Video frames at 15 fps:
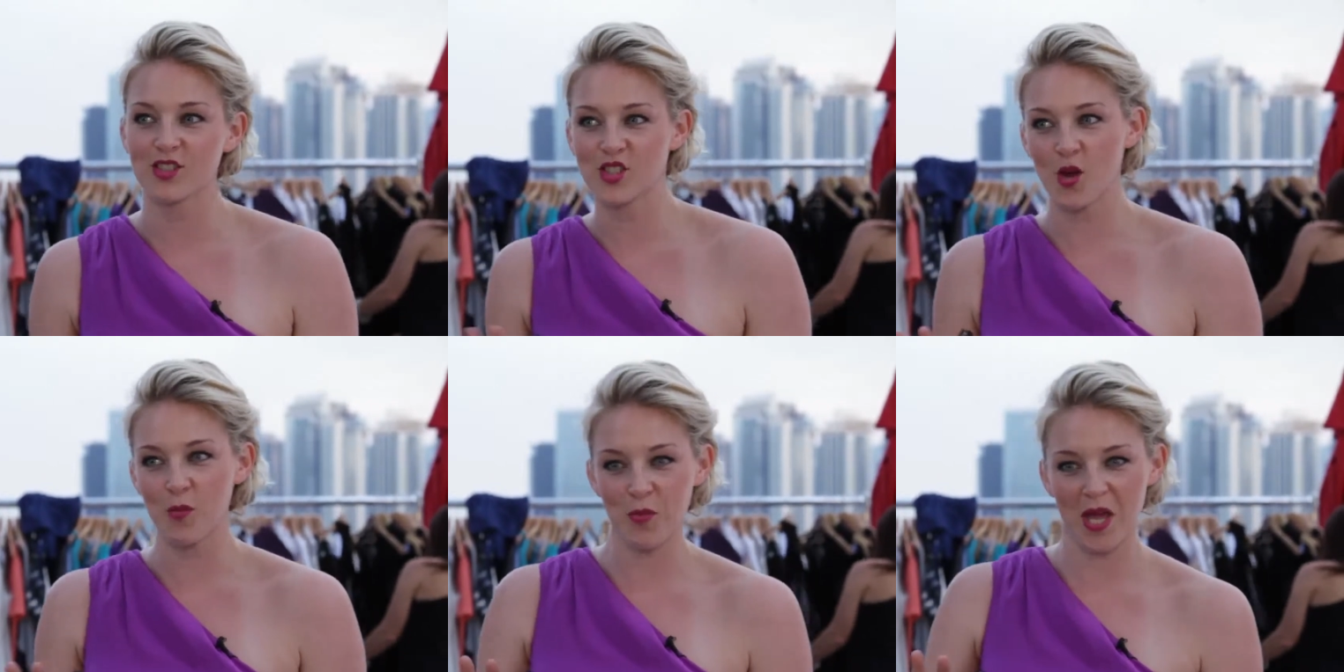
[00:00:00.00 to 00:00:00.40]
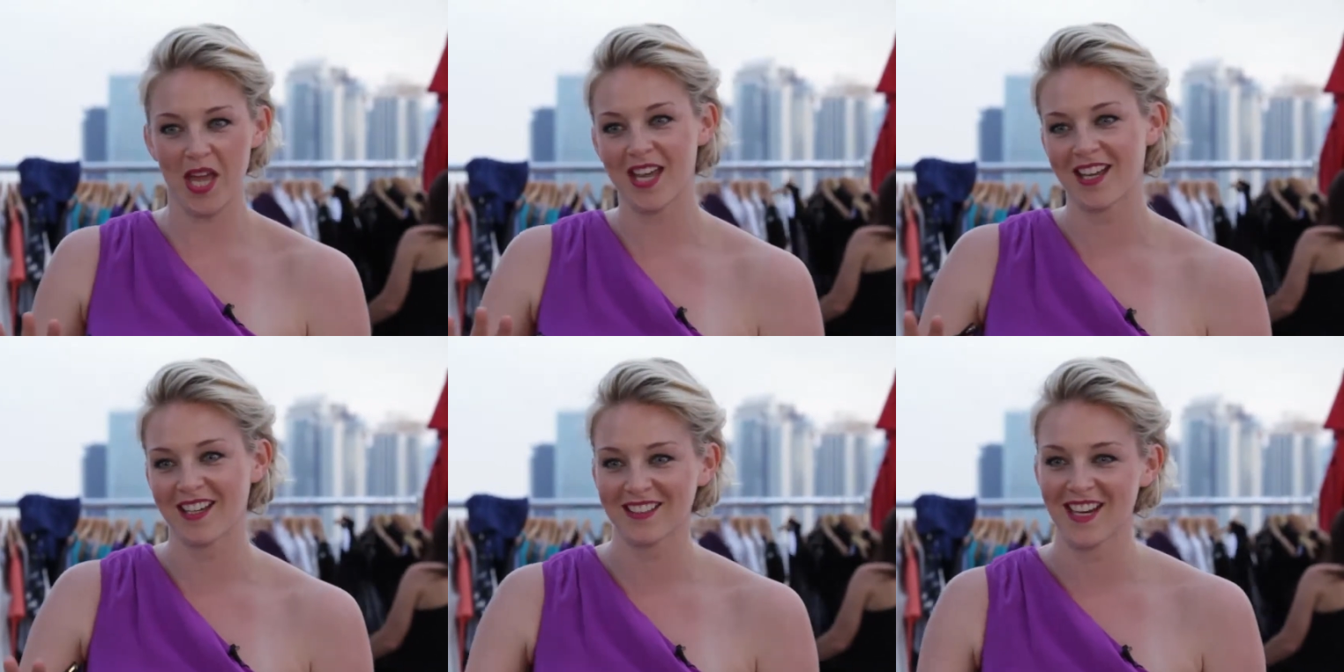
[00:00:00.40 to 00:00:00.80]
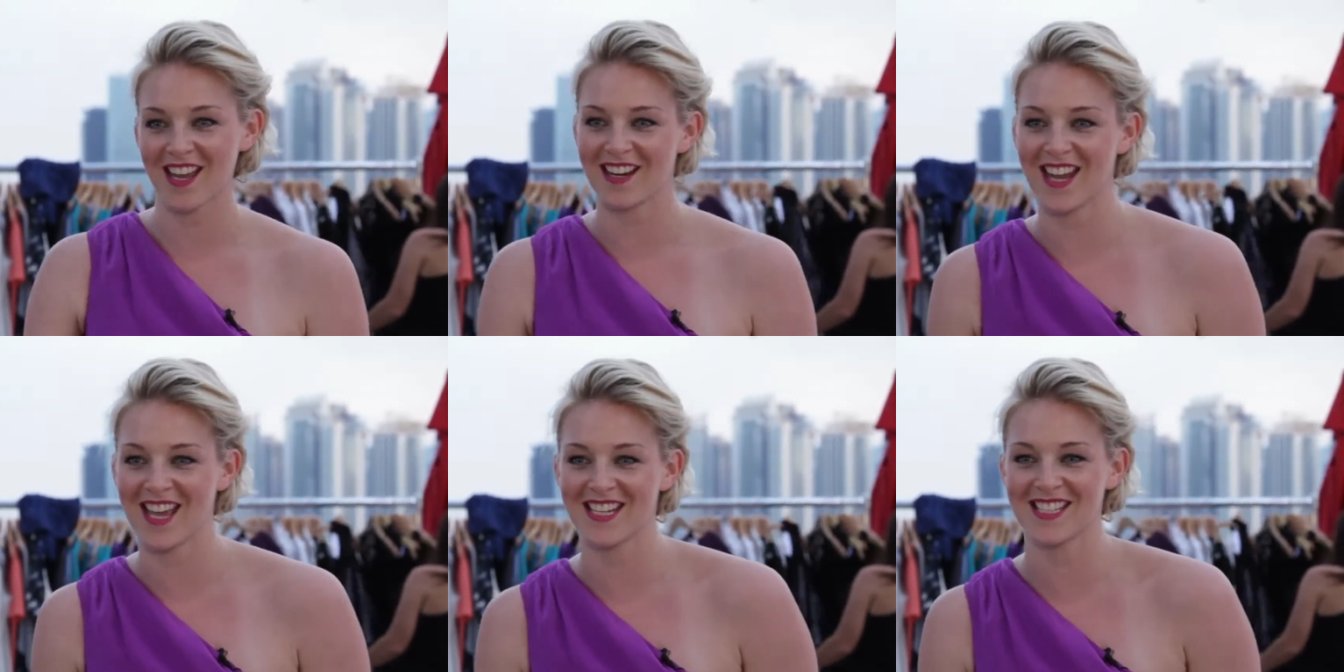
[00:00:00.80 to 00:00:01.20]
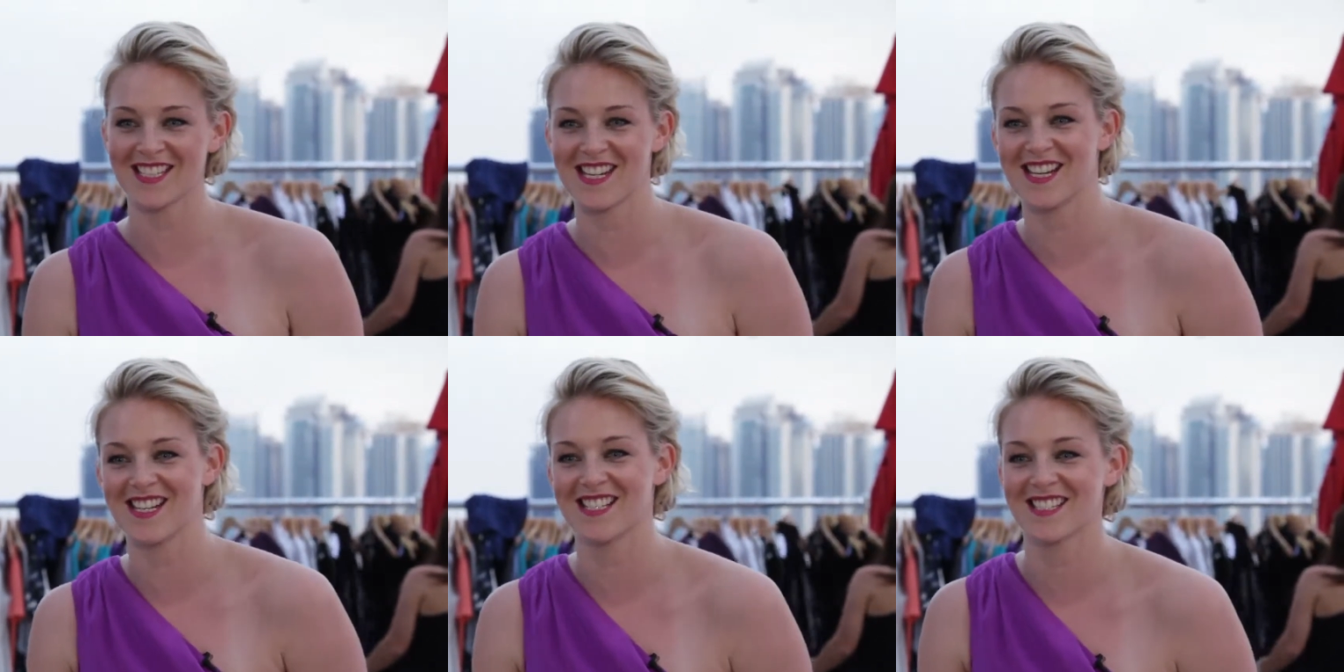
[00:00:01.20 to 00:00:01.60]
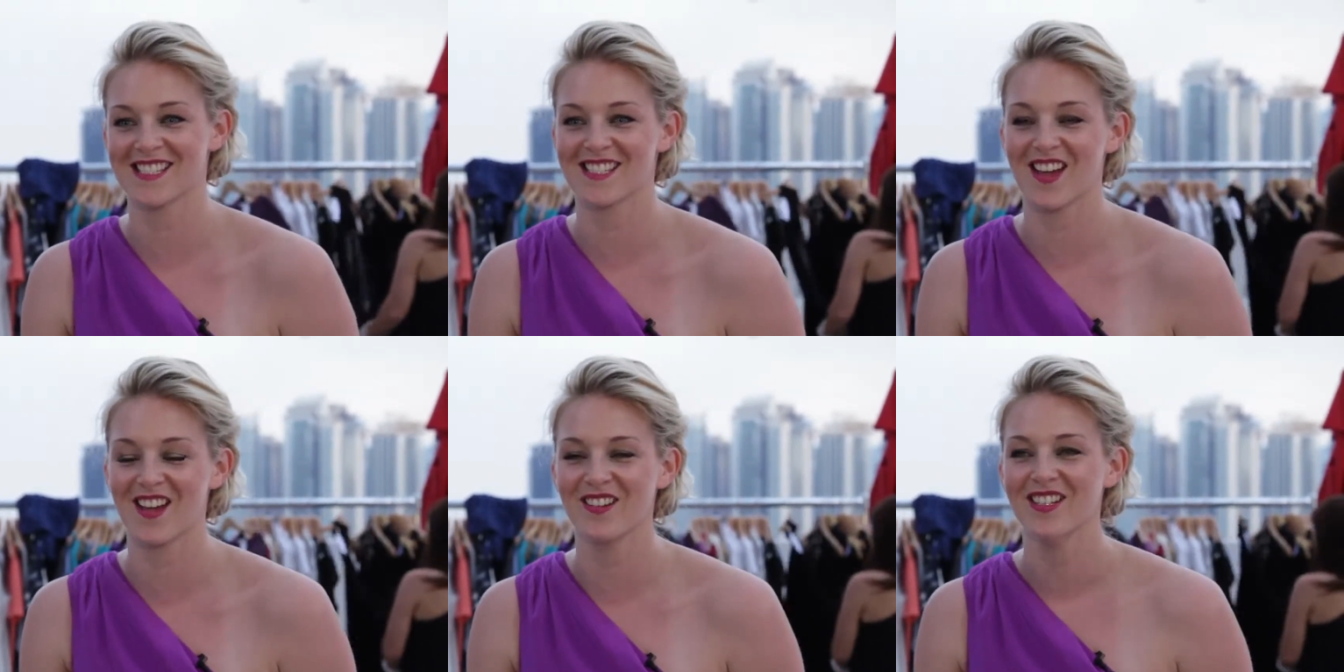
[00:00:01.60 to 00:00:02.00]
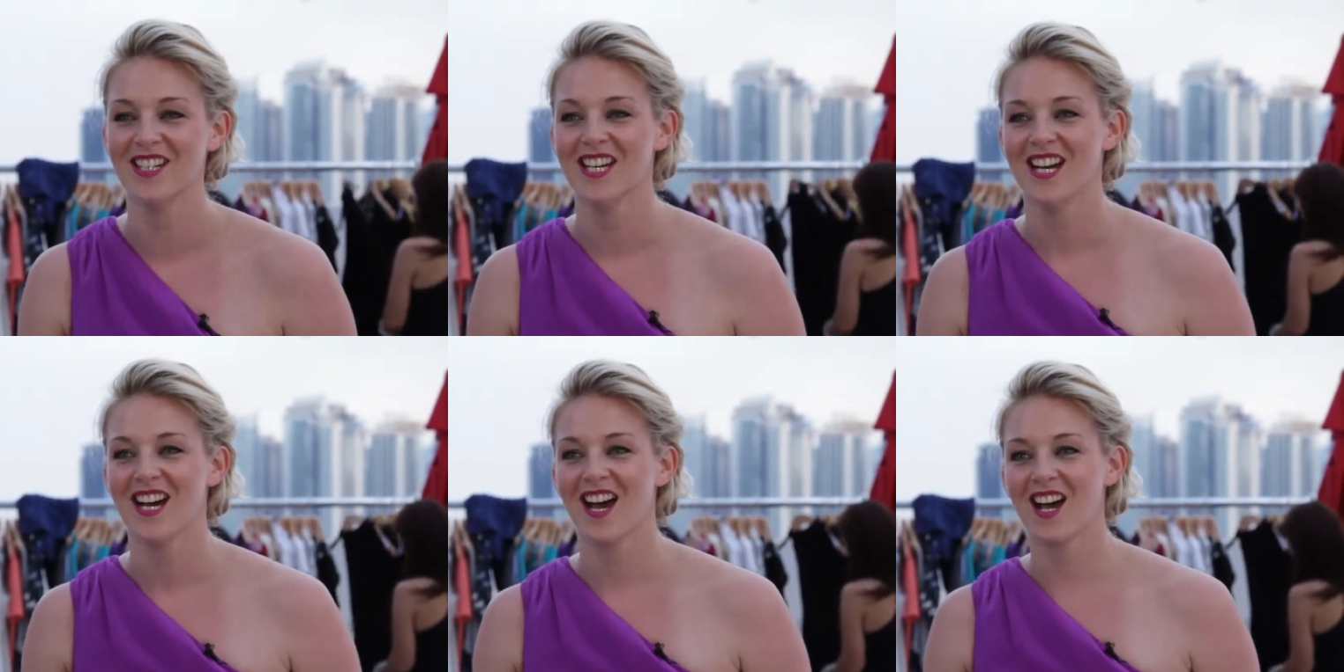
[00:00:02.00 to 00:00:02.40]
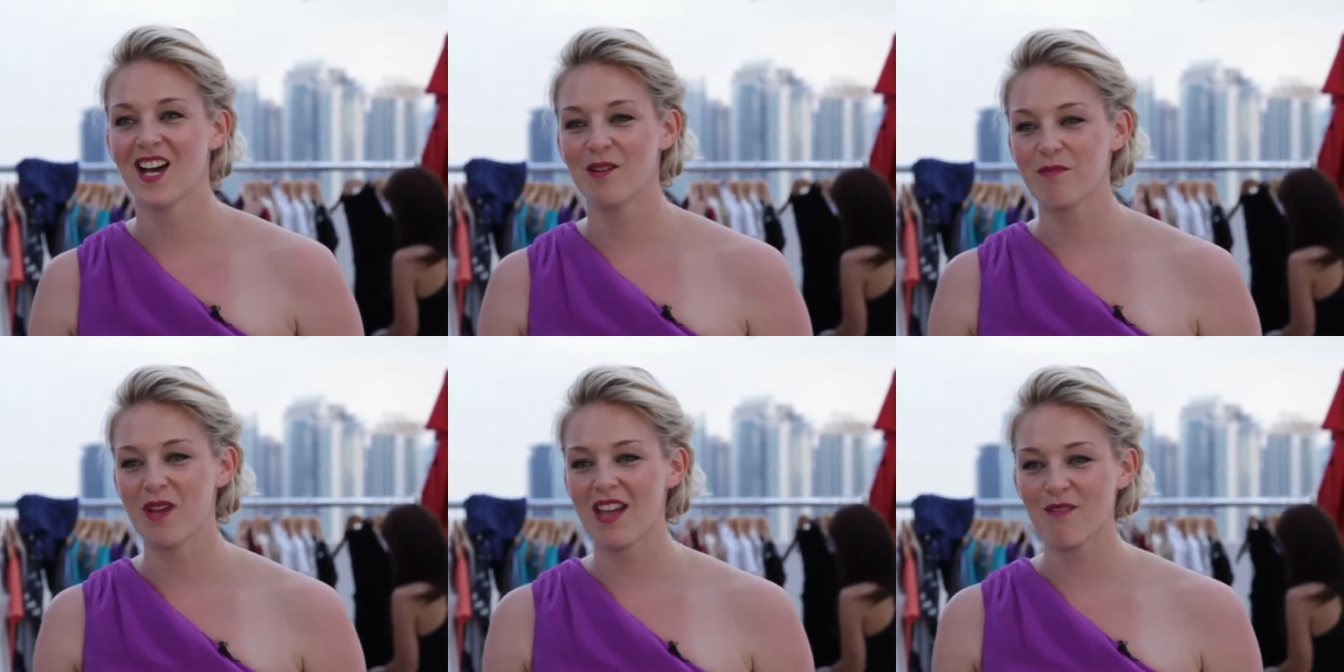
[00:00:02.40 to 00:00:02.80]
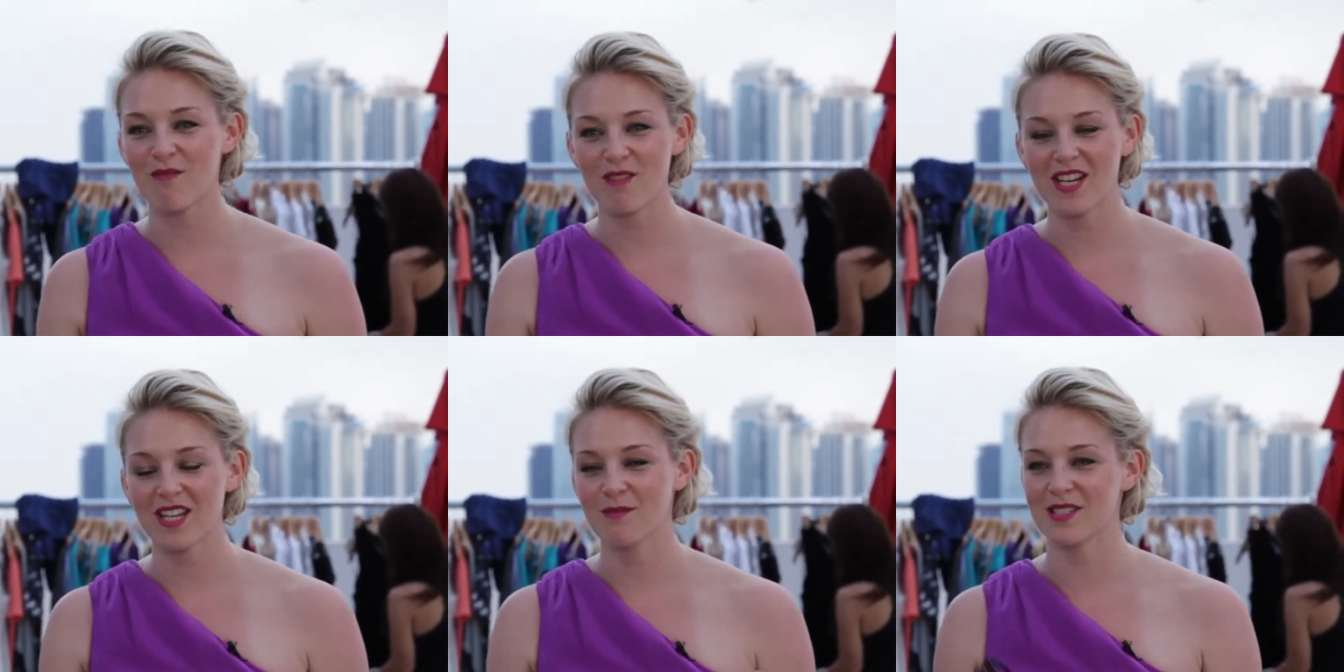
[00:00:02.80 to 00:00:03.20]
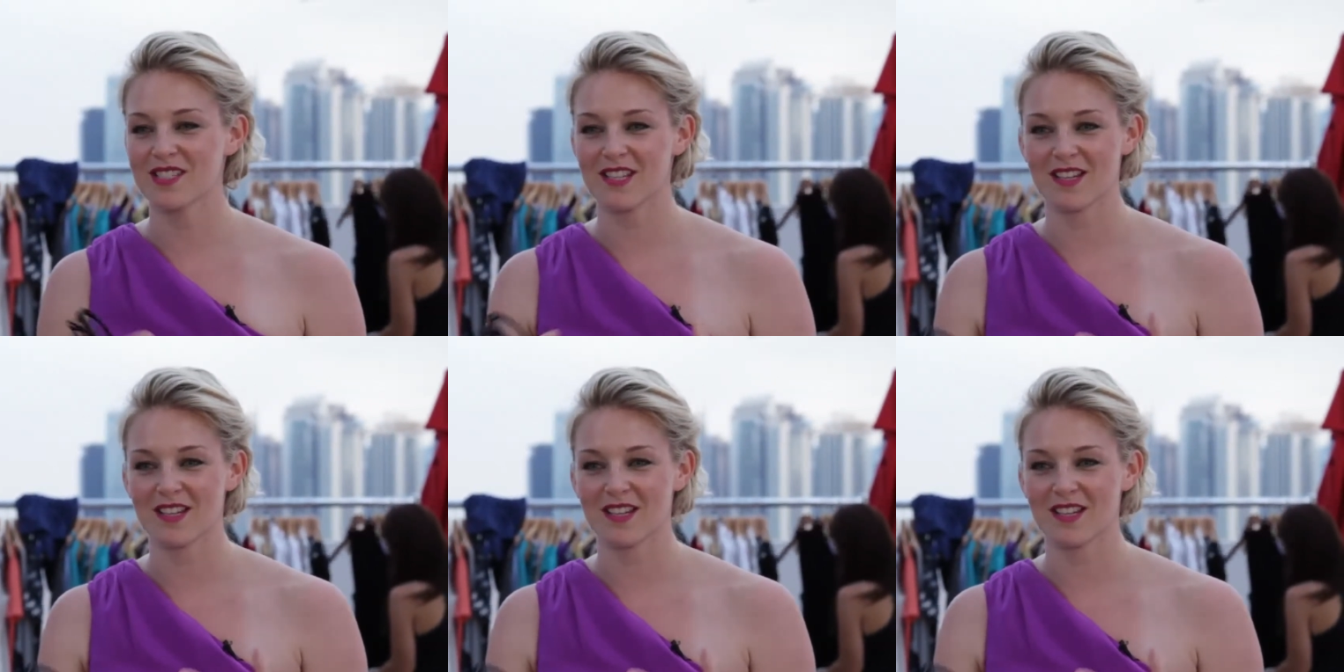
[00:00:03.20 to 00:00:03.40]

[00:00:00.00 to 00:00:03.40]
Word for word: shopping ladies' night. So um, it really was